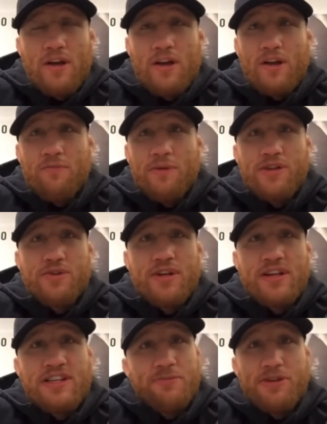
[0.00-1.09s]
know, he's been
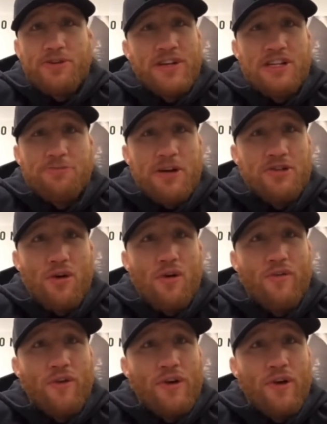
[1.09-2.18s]
treated special
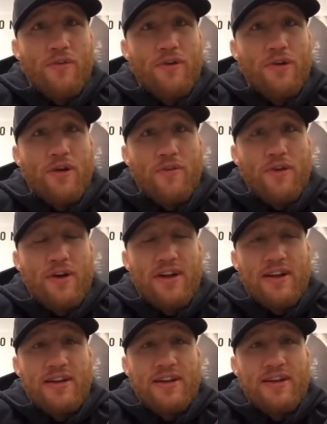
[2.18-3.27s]
over and over and over, and
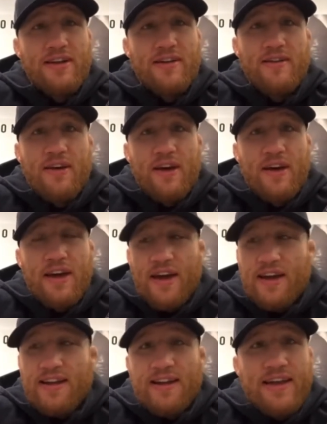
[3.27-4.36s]
he didn't
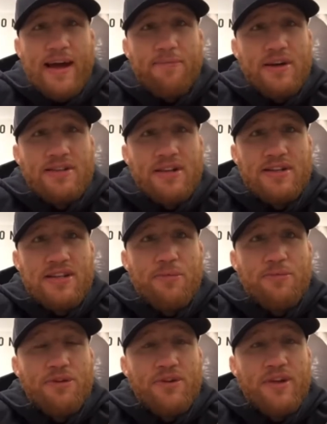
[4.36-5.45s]
capitalize on this
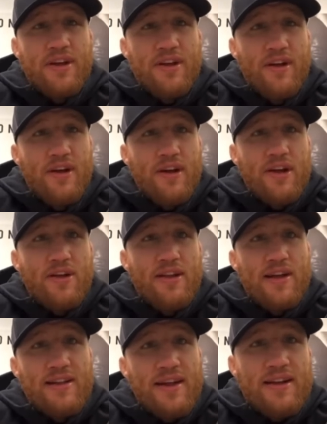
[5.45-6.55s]
opportunity. You know,
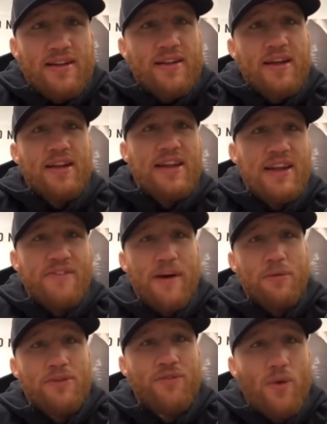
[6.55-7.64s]
that
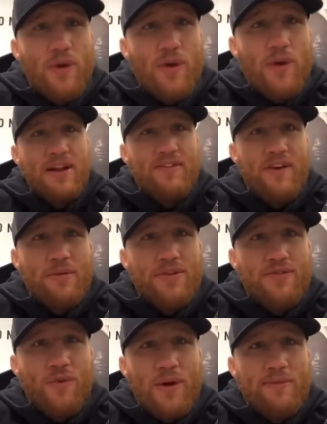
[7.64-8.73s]
event was for him. That event was
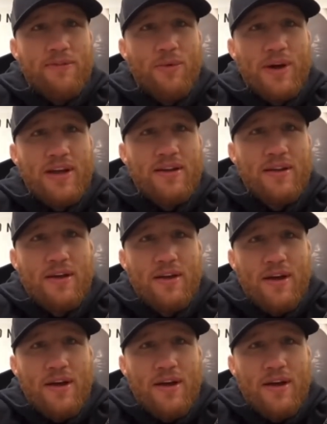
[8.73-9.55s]
for him to win.